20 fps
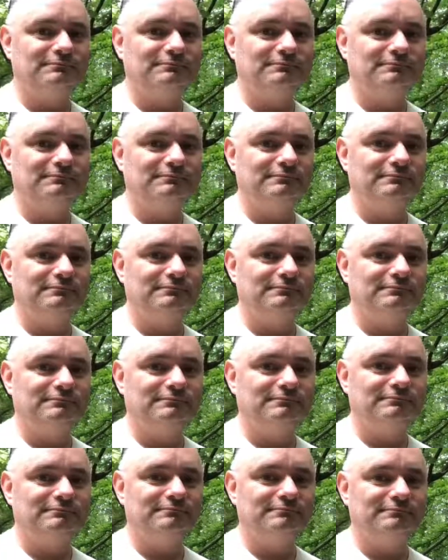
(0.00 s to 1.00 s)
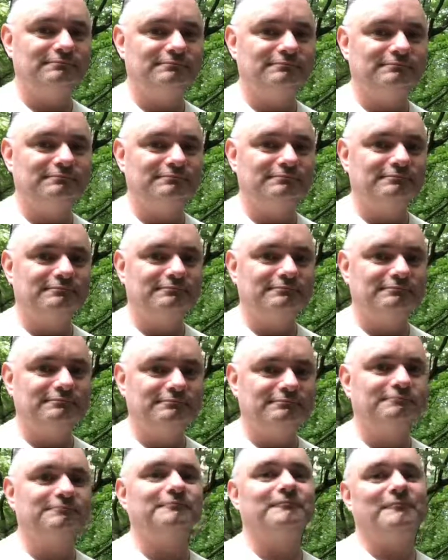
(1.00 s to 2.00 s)

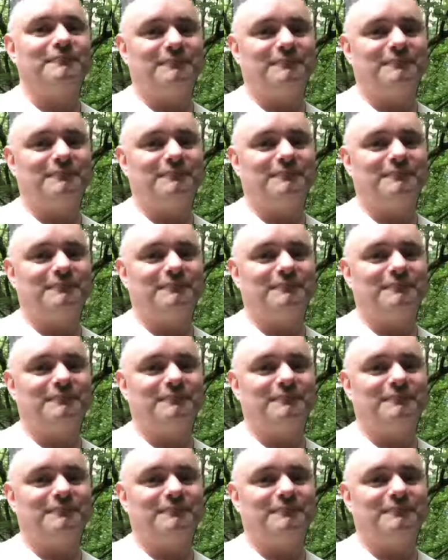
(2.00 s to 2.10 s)
(not speaking)